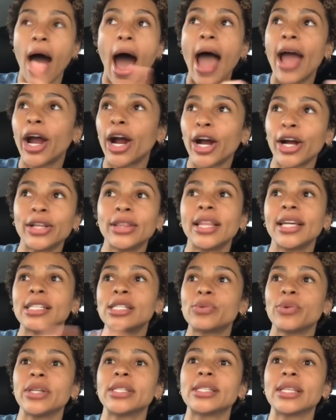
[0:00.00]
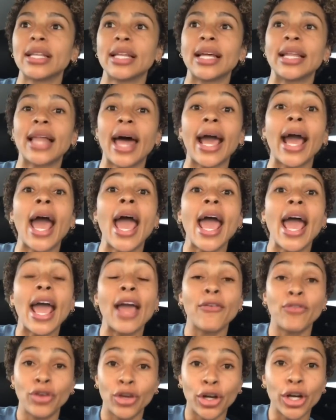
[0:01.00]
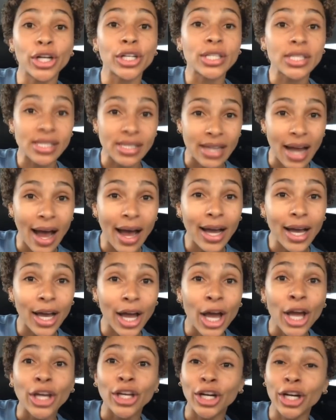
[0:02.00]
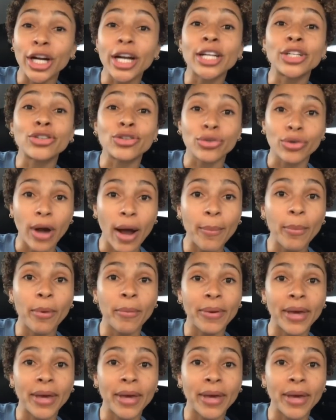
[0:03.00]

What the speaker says: I heard this recently, if you're stuck, you're in trouble,